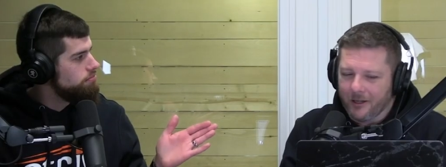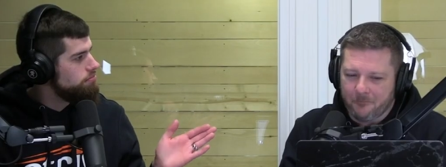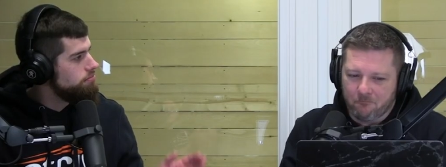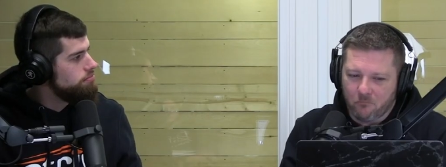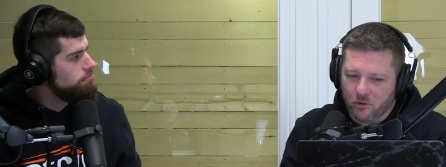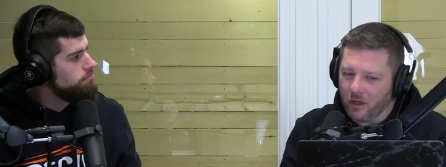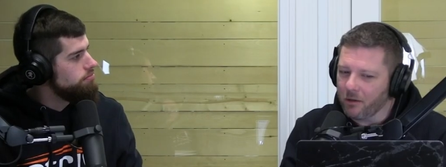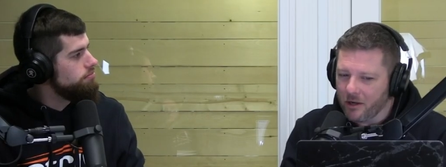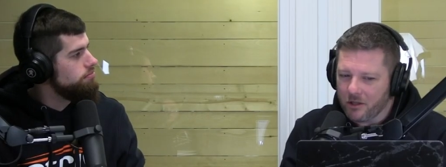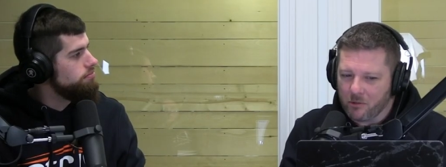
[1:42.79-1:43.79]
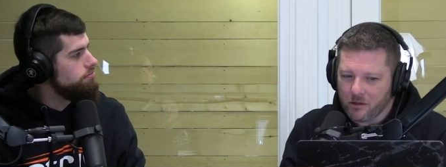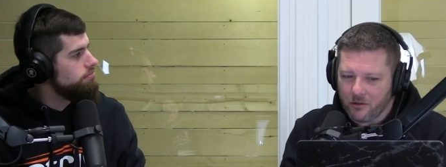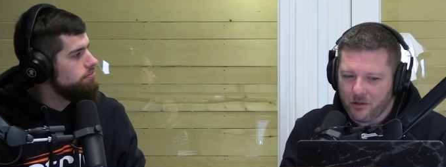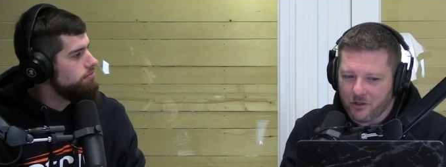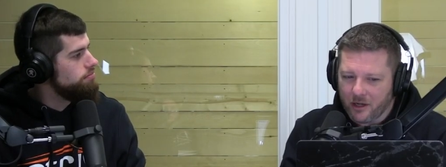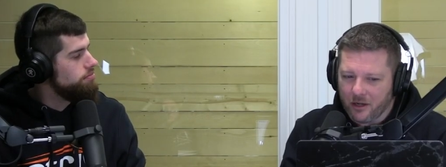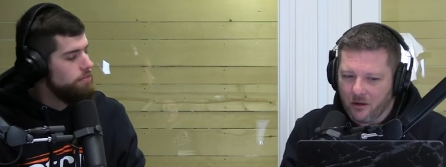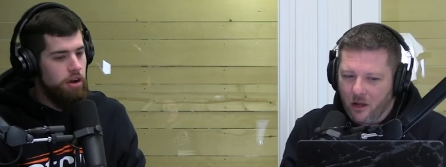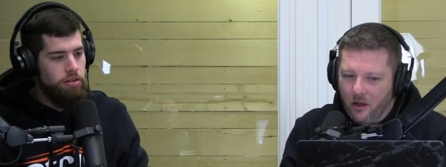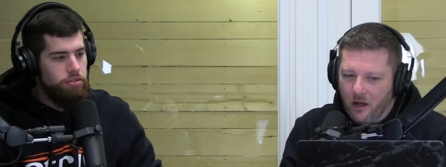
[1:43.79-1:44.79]
Speaker 1: um, we'll talk about a sprinkler in a
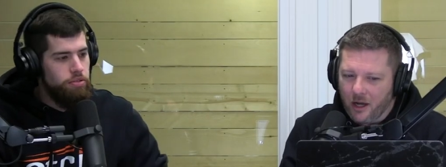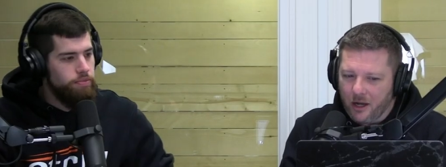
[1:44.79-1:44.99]
second. Oh, cool.